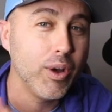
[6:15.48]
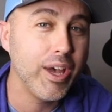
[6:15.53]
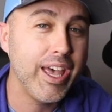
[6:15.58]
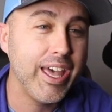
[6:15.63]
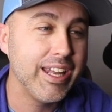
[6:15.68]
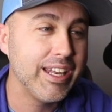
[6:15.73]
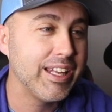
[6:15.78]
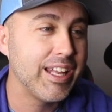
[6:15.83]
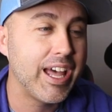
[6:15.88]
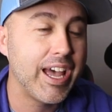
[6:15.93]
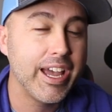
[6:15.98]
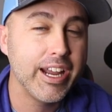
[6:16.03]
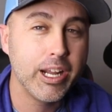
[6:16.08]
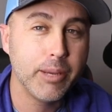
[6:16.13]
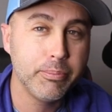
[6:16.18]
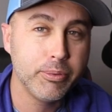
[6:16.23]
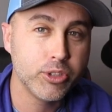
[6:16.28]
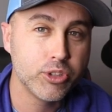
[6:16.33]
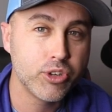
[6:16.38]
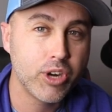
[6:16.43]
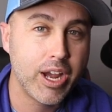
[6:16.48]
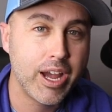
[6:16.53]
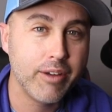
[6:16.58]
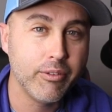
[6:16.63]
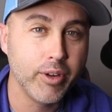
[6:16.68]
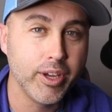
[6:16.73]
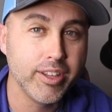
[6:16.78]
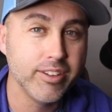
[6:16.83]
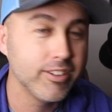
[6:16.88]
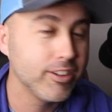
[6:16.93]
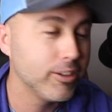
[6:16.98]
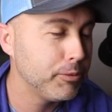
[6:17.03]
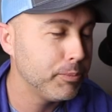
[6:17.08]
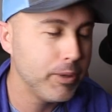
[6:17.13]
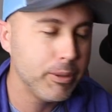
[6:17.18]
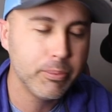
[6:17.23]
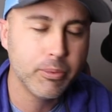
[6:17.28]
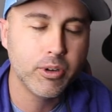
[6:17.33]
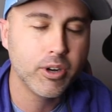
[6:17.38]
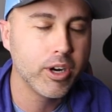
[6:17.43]
ahead and line up your driveways, because
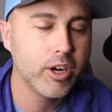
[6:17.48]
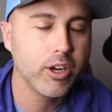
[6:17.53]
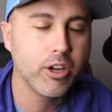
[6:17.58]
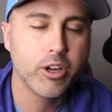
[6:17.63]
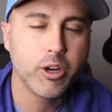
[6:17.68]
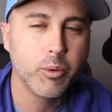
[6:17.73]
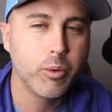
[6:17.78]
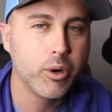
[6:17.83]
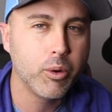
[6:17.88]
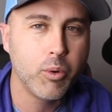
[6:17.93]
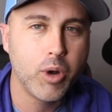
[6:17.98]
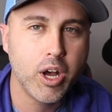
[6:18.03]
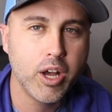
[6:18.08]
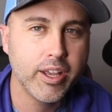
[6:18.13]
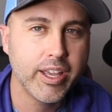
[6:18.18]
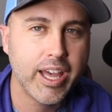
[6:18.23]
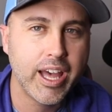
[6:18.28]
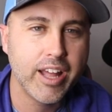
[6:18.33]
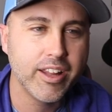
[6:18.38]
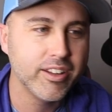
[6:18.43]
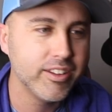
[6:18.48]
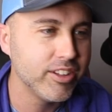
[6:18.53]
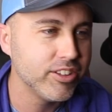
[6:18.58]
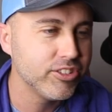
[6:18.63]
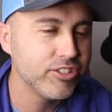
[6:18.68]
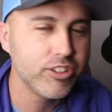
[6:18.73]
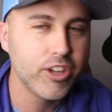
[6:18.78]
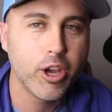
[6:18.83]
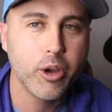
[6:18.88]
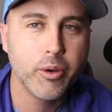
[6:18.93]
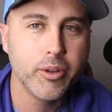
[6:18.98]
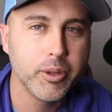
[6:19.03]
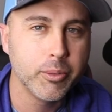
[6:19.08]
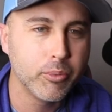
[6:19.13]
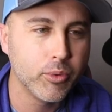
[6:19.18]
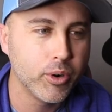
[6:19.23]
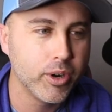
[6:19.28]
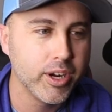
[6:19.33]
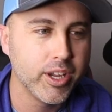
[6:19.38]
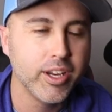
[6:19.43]
people aren't going to want to walk out the snow in the
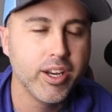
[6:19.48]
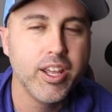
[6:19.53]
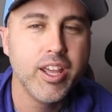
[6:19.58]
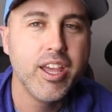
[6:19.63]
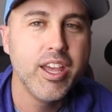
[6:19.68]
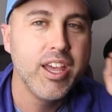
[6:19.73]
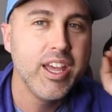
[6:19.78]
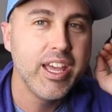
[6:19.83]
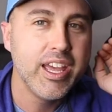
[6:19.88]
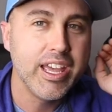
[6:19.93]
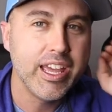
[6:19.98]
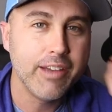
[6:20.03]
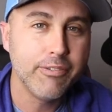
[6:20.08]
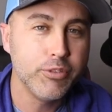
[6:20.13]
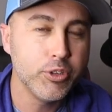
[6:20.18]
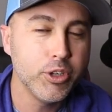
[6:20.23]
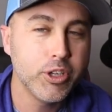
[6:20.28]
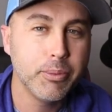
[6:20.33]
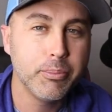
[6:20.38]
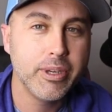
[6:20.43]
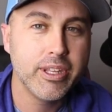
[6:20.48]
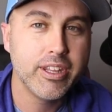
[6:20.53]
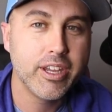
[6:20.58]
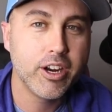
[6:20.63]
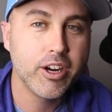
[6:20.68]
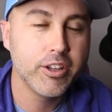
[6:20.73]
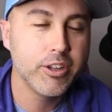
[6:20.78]
morning. If you can be there